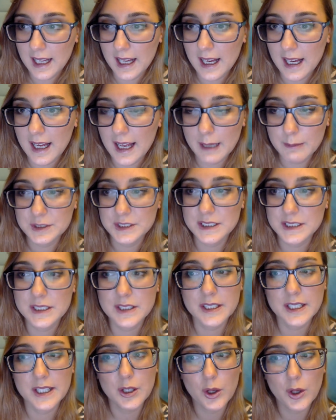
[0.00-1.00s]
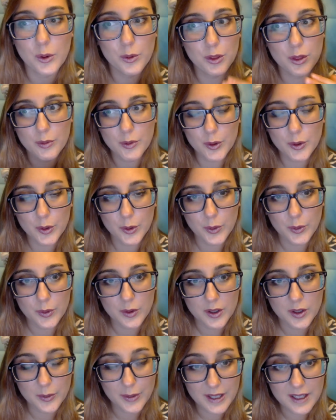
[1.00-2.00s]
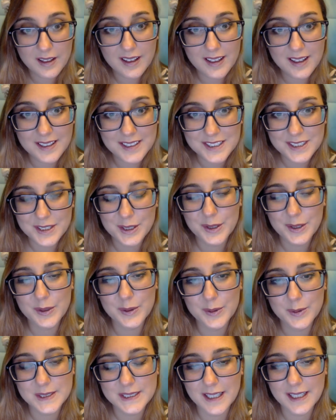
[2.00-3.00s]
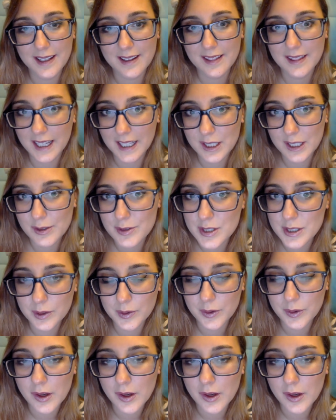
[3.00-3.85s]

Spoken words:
I'm just gonna go through quickly to say thank you to